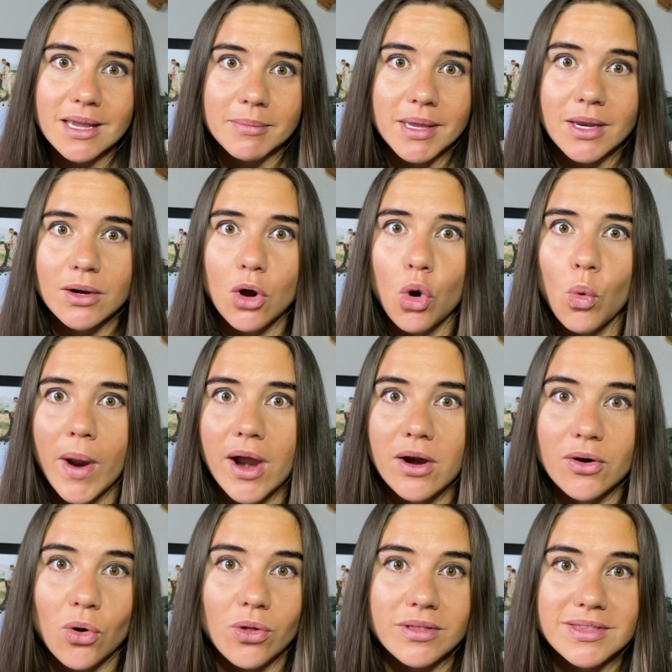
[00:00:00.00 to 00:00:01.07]
I mean, we're
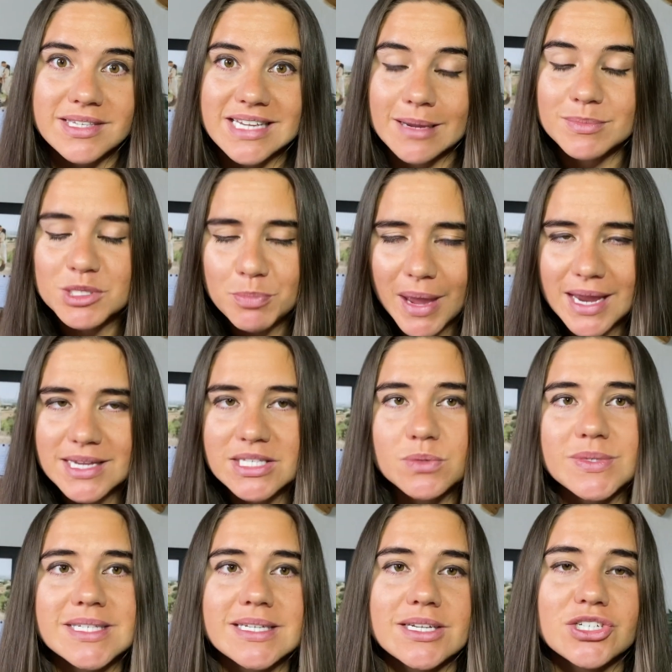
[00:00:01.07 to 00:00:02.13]
all in the same space. We
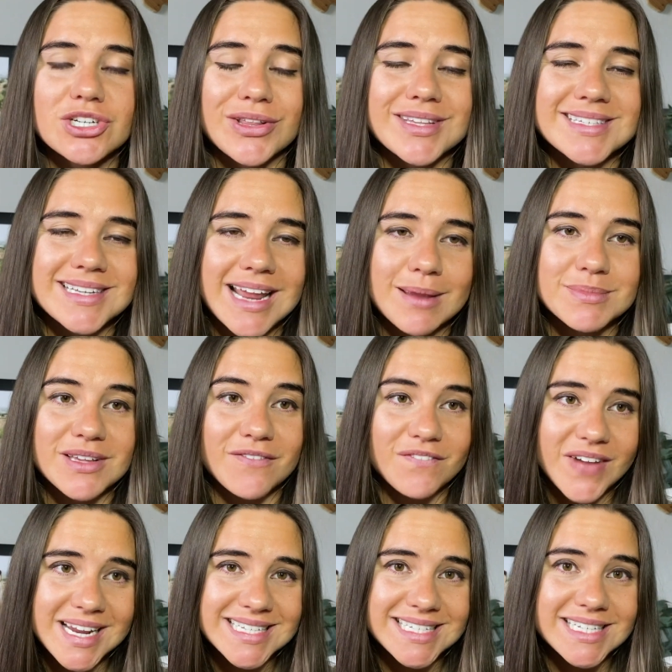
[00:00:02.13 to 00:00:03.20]
see each other's names and
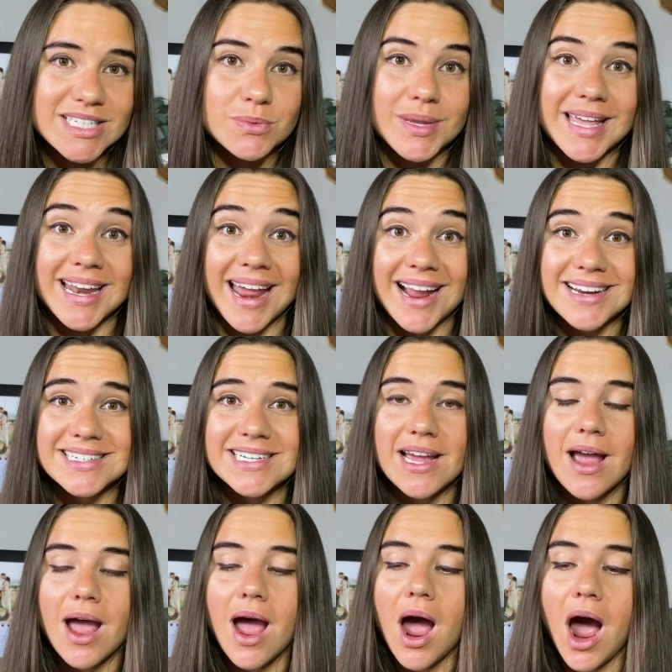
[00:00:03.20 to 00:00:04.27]
faces. We connect.
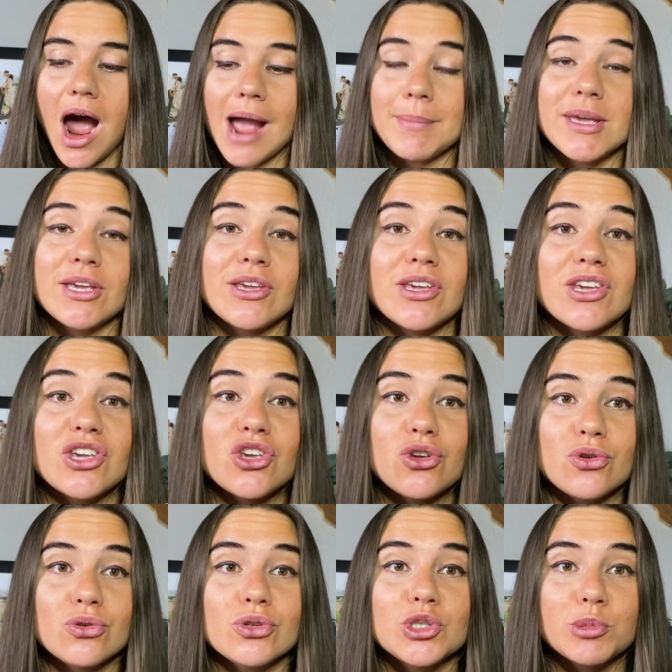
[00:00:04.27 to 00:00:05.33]
I'm a
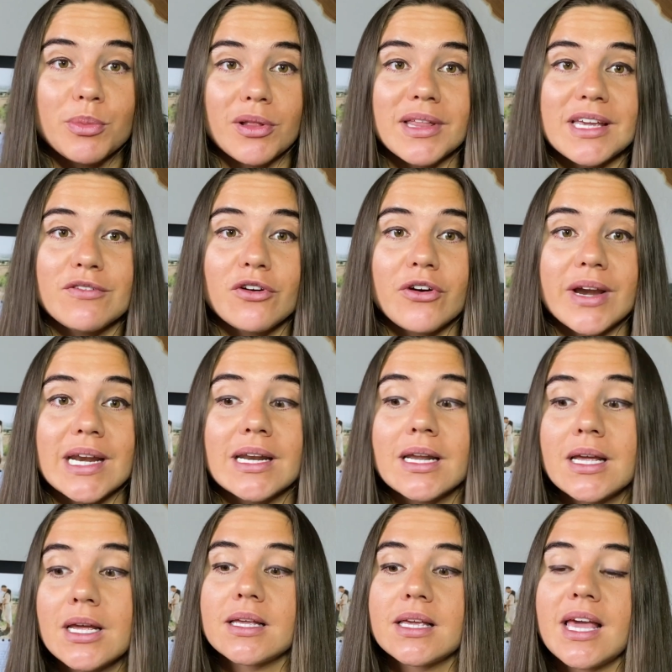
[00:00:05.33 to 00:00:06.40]
huge believer in
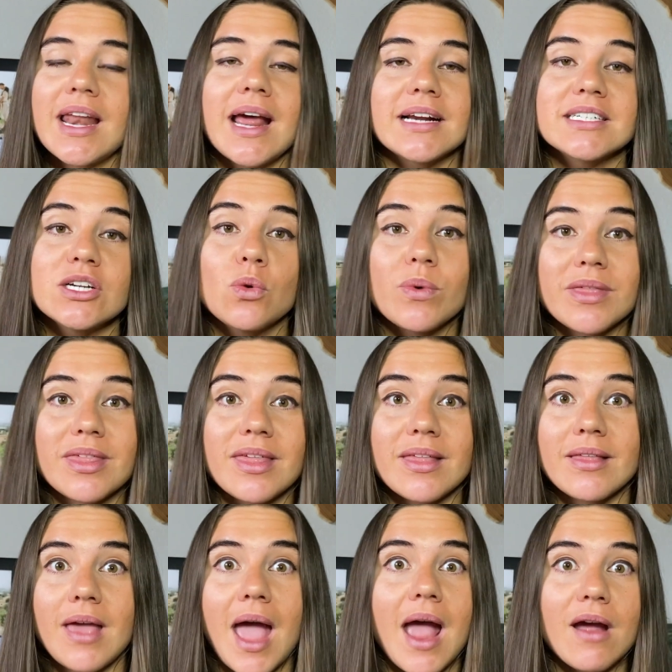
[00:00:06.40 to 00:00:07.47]
connecting with
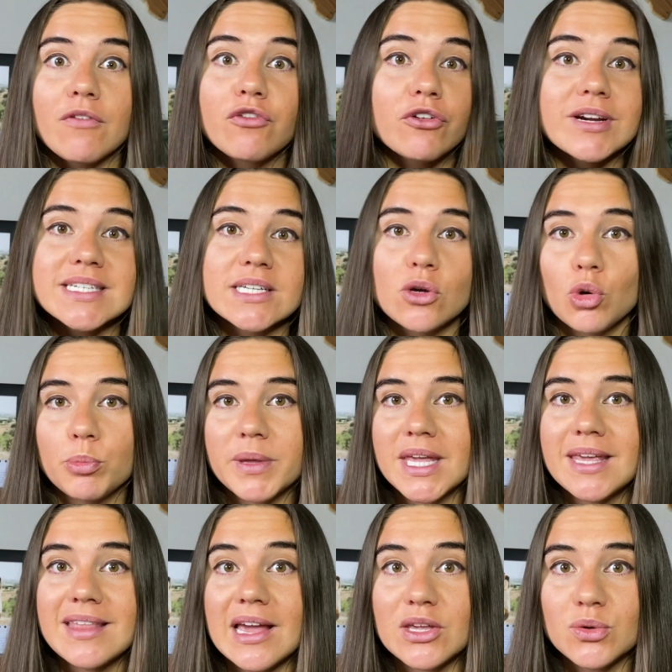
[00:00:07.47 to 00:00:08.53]
every single
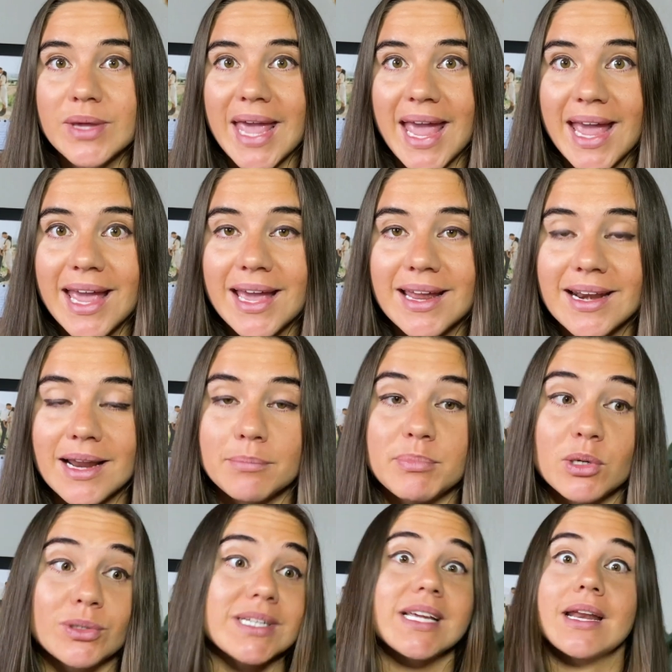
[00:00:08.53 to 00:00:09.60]
peer that you can and
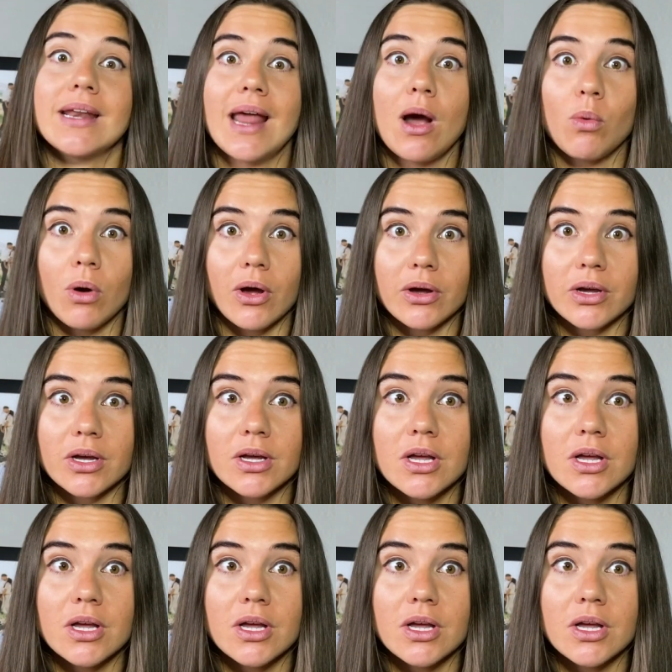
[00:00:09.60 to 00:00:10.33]
building a network.